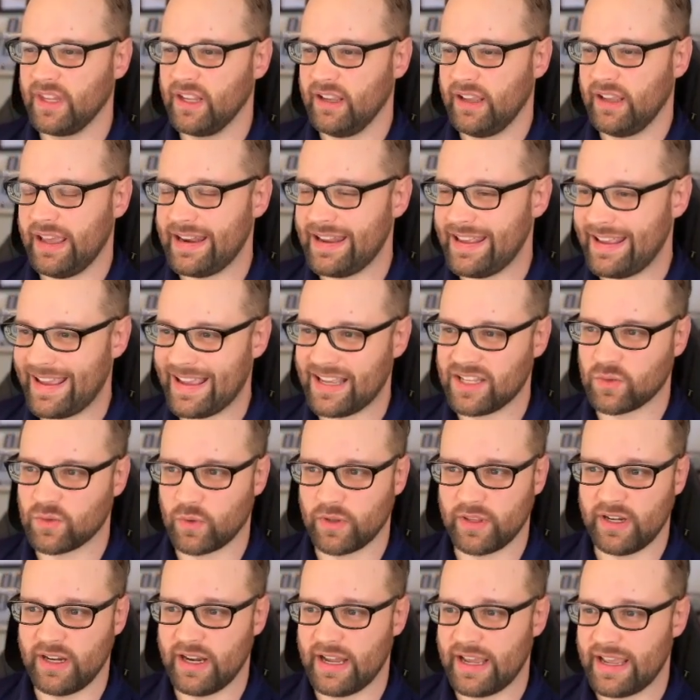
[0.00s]
case where the
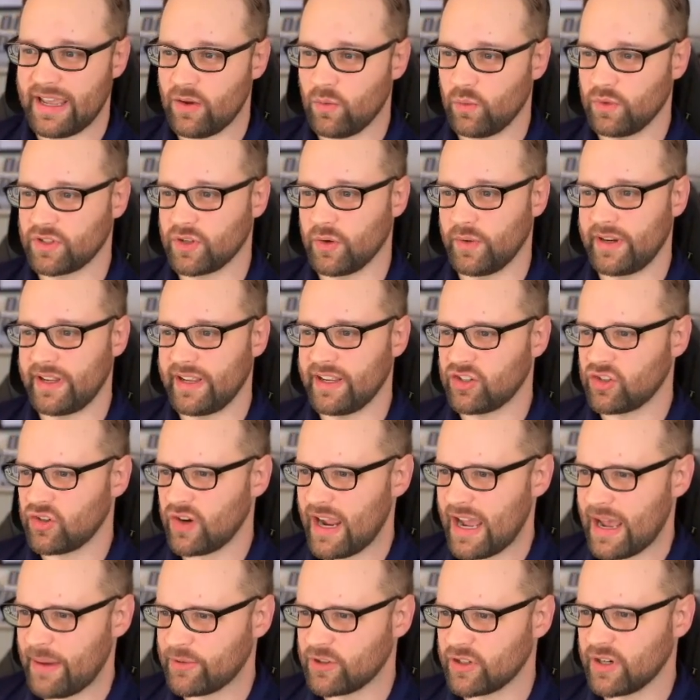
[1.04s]
knight was going to get
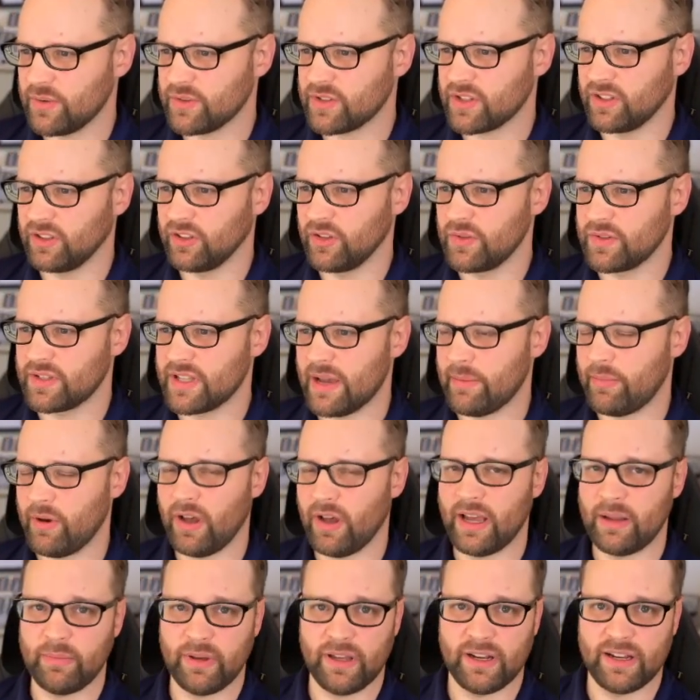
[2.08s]
trapped or I was going to lose that
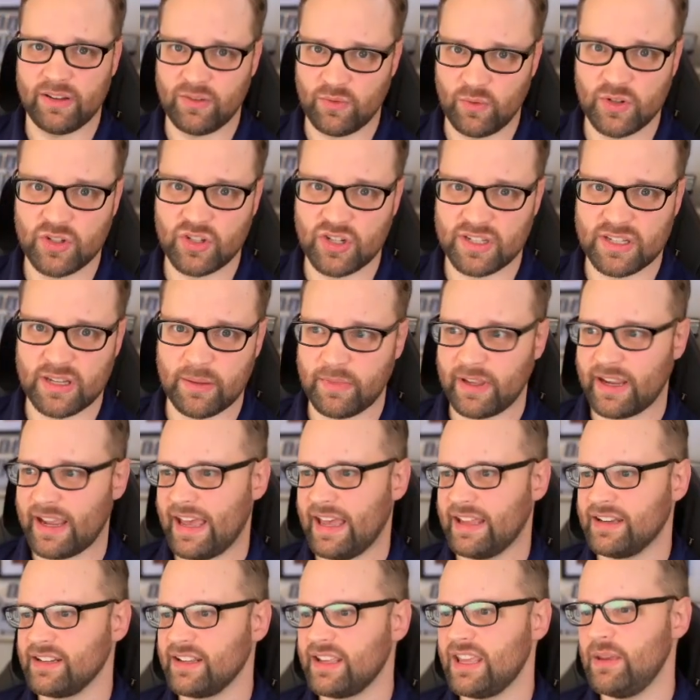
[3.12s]
pawn, but it was just something I
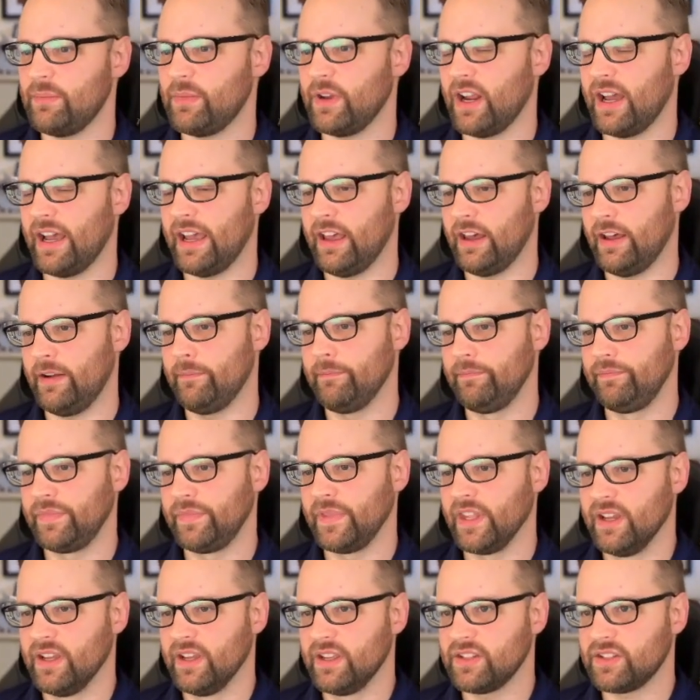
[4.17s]
had to keep an eye on.
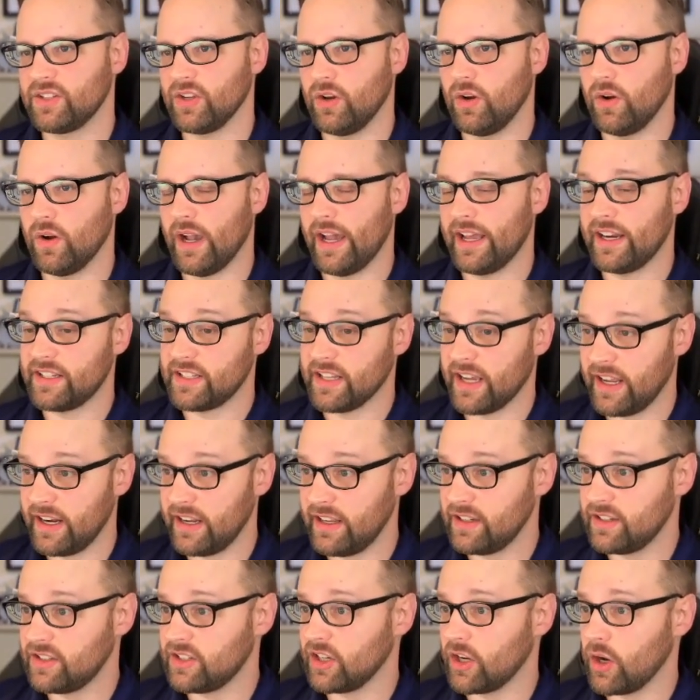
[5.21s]
So I
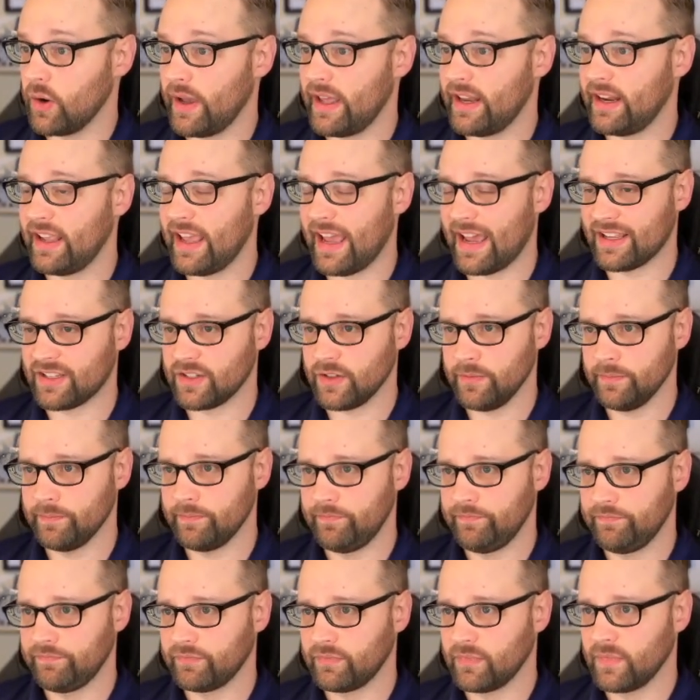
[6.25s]
decided to go ahead and castle,
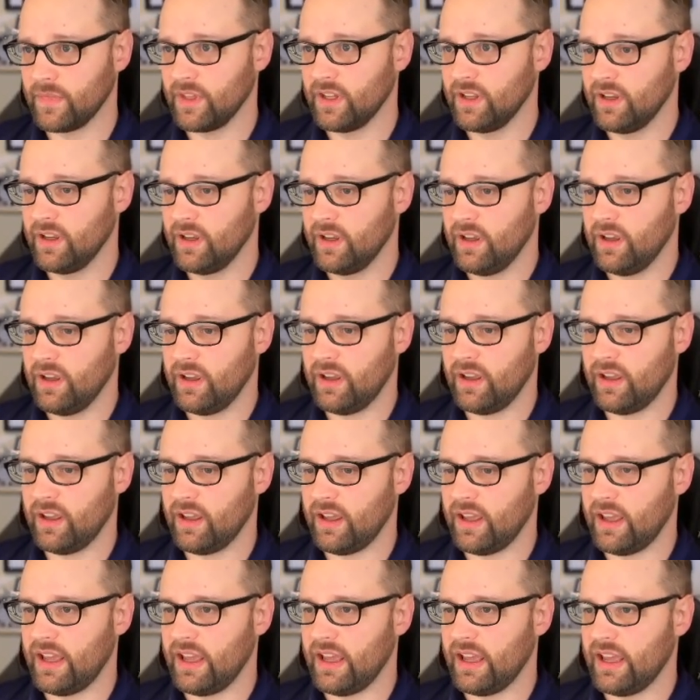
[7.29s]

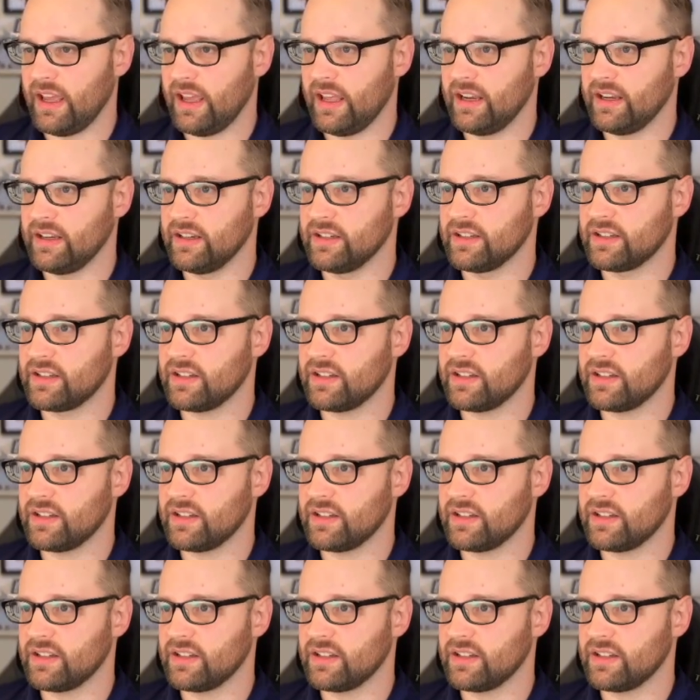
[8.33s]
and